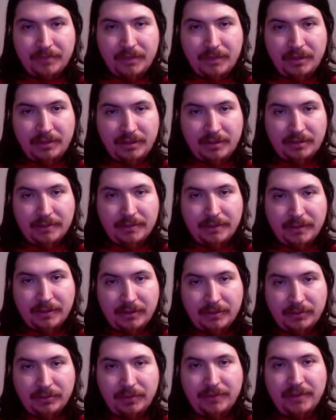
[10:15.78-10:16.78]
And that's
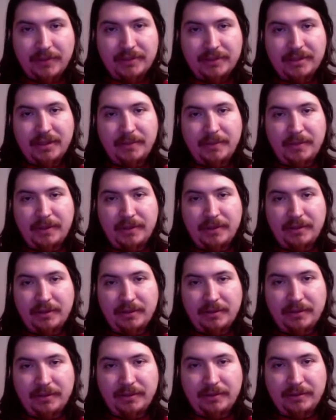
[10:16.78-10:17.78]
because we've accepted and
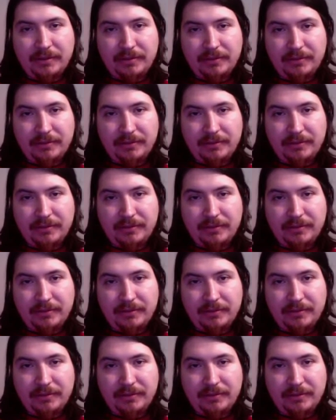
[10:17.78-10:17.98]
allowed it.